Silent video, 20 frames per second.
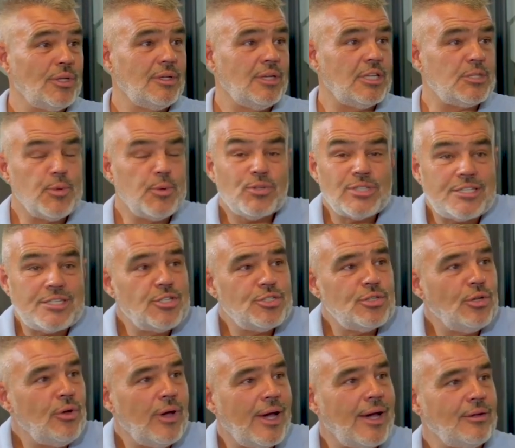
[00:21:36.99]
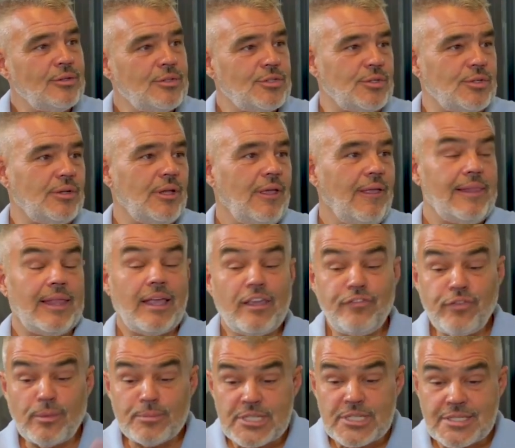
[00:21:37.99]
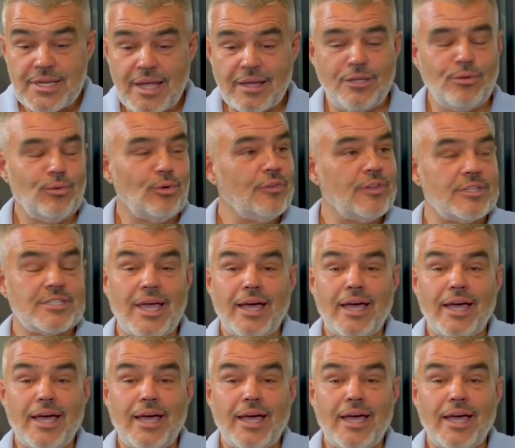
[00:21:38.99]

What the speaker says: It's because I just don't know how to. Like if I'm stuck in all of this,